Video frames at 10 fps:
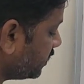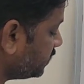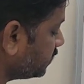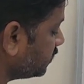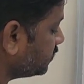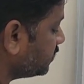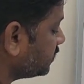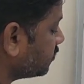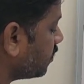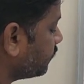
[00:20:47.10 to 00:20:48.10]
gate, that
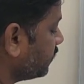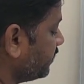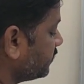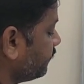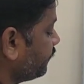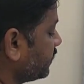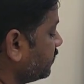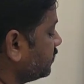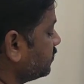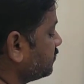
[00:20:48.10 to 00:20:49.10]
is complement.
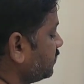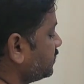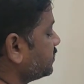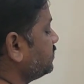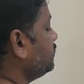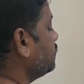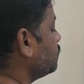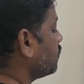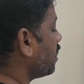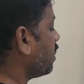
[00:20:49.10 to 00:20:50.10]
So let us
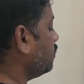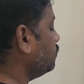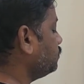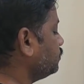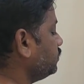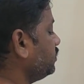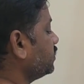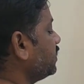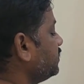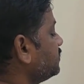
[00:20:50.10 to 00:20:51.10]
see how to
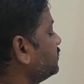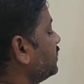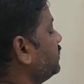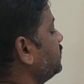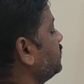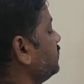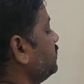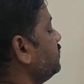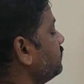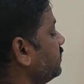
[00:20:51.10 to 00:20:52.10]
utilize that in